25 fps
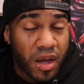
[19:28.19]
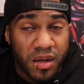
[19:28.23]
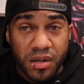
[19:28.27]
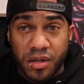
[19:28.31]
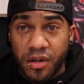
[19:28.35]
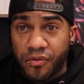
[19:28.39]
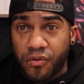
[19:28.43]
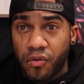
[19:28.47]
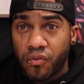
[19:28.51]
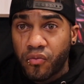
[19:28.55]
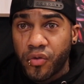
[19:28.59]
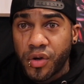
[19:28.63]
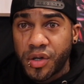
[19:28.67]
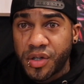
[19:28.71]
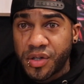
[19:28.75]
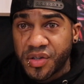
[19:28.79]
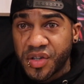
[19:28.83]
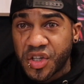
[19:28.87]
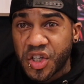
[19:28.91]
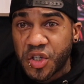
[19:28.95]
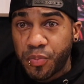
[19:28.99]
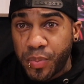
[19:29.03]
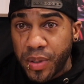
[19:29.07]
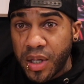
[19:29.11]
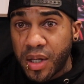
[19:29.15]
different
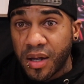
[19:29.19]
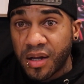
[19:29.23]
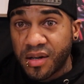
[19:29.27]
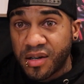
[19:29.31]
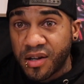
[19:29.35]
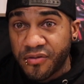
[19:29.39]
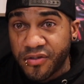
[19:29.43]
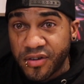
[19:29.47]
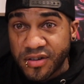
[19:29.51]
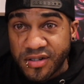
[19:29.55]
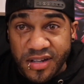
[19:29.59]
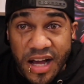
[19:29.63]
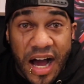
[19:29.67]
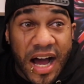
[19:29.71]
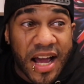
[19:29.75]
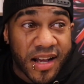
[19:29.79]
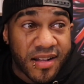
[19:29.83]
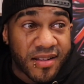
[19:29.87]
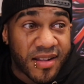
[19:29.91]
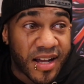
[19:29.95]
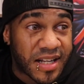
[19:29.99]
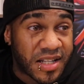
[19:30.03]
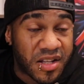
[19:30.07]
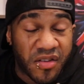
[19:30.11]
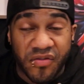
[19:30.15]
regions speak a different
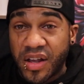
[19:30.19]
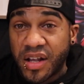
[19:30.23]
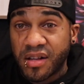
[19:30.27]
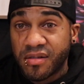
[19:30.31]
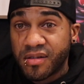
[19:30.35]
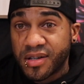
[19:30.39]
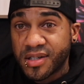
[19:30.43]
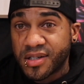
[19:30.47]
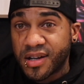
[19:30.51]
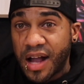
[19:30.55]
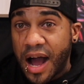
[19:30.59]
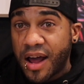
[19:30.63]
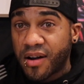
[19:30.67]
dialect of English.